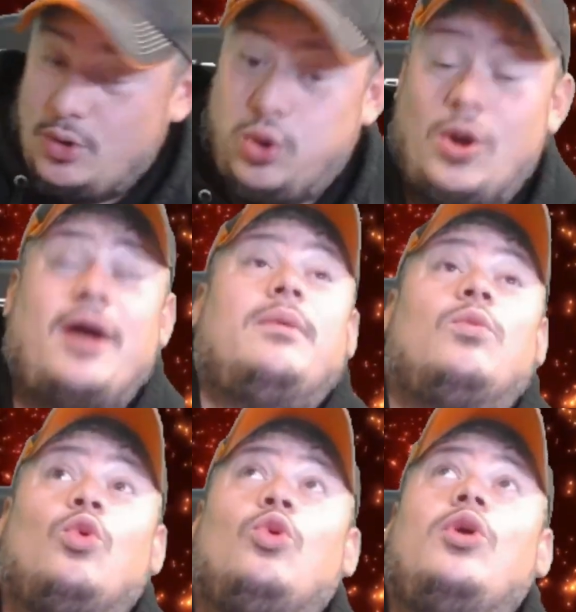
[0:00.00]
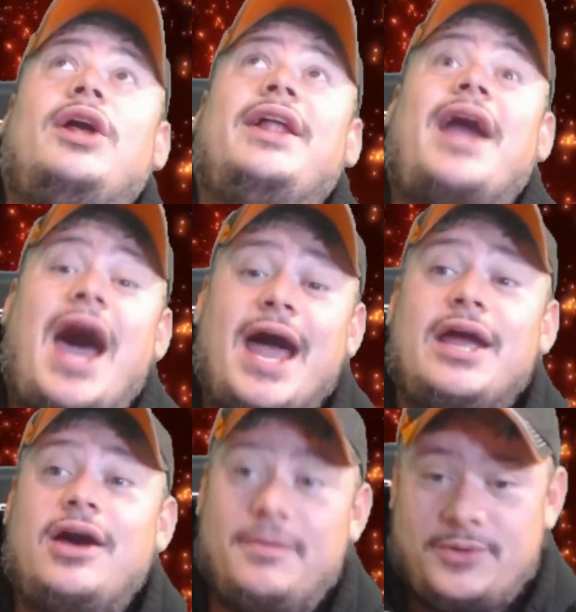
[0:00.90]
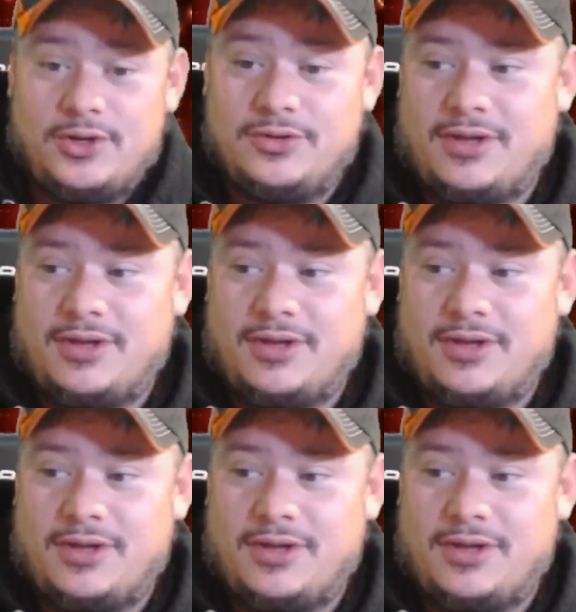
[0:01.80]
I'm really high up, dude.